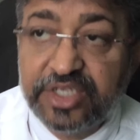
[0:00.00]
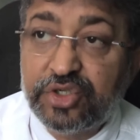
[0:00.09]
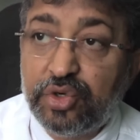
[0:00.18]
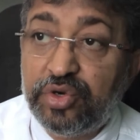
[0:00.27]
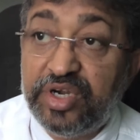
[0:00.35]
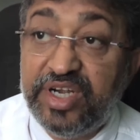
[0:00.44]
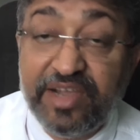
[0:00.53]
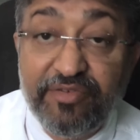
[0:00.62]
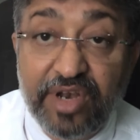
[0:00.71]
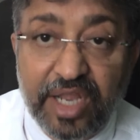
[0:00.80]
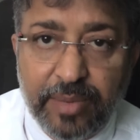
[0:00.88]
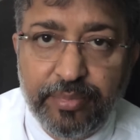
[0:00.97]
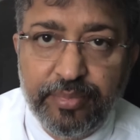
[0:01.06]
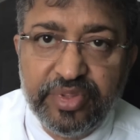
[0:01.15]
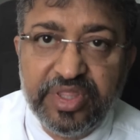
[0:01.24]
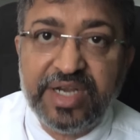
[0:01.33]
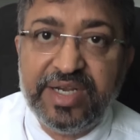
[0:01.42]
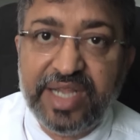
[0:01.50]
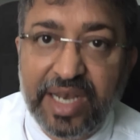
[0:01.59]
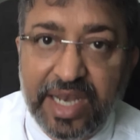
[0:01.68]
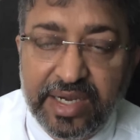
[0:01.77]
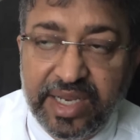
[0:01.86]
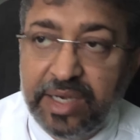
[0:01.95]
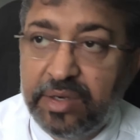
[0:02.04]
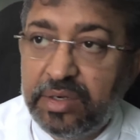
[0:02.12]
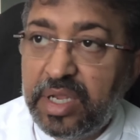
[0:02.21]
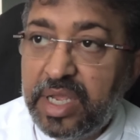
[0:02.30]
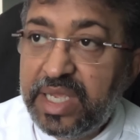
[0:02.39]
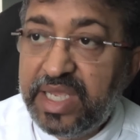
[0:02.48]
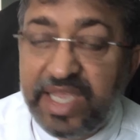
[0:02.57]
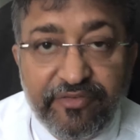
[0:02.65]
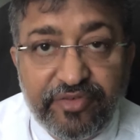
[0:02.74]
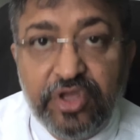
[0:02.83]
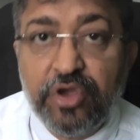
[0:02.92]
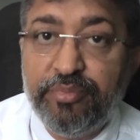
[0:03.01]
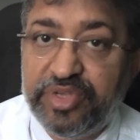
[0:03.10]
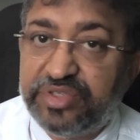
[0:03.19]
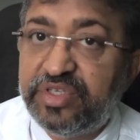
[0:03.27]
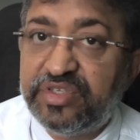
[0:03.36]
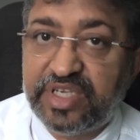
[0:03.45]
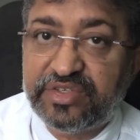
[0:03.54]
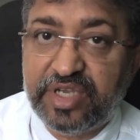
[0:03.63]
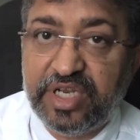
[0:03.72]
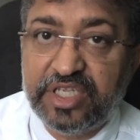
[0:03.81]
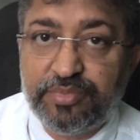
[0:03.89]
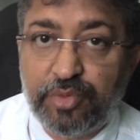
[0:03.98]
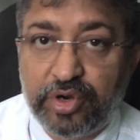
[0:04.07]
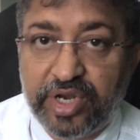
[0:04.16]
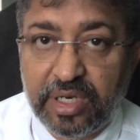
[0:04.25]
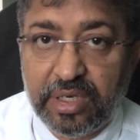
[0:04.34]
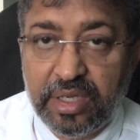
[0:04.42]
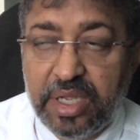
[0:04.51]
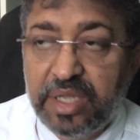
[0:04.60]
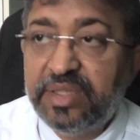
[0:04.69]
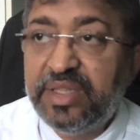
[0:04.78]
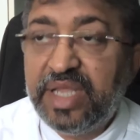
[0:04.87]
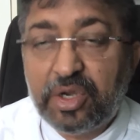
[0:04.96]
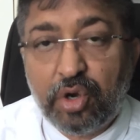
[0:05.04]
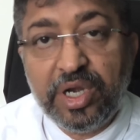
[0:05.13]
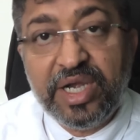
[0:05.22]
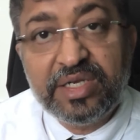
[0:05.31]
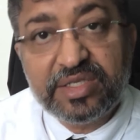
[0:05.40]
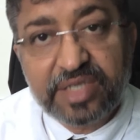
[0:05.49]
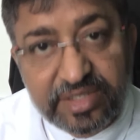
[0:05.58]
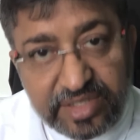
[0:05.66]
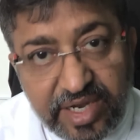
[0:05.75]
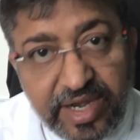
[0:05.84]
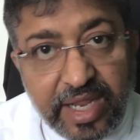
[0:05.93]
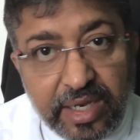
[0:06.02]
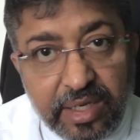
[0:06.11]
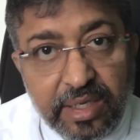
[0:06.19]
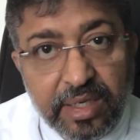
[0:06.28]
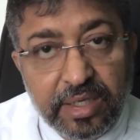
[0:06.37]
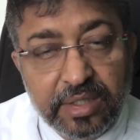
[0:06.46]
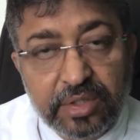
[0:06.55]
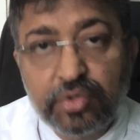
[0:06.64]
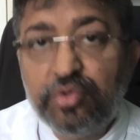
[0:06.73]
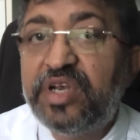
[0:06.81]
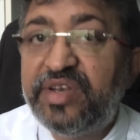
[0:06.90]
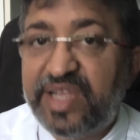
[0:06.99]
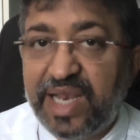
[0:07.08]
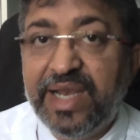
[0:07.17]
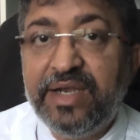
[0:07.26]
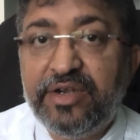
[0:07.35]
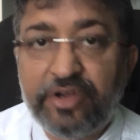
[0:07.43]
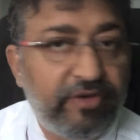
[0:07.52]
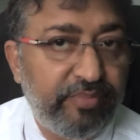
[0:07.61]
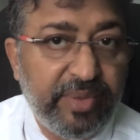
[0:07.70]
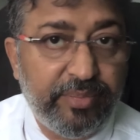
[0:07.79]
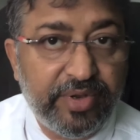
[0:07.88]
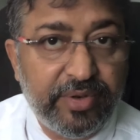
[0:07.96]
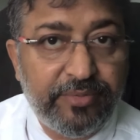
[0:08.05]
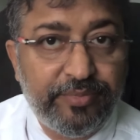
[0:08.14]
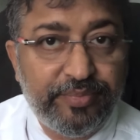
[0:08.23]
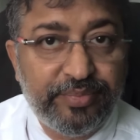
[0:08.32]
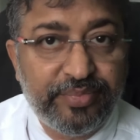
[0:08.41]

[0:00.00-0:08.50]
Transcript: So develop the talent. In EFQM business excellence model, they call it succeeding through the talent of people.